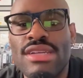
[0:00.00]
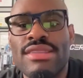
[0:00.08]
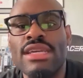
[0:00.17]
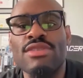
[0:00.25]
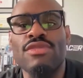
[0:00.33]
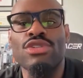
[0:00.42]

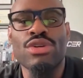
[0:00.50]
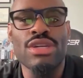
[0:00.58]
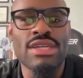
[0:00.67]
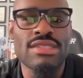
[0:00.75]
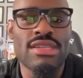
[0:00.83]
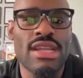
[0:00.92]
Thanks for
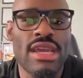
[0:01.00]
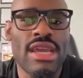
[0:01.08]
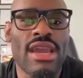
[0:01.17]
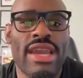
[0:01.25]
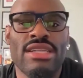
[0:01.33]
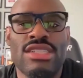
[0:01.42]
joining us
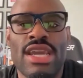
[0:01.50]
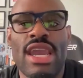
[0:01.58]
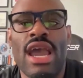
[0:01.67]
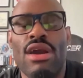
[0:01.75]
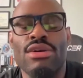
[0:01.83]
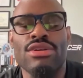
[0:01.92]
today, AJ.
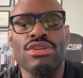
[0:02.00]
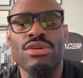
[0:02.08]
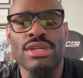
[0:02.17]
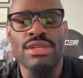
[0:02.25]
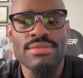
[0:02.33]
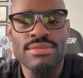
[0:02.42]
How are you
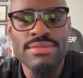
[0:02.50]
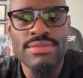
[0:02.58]
doing?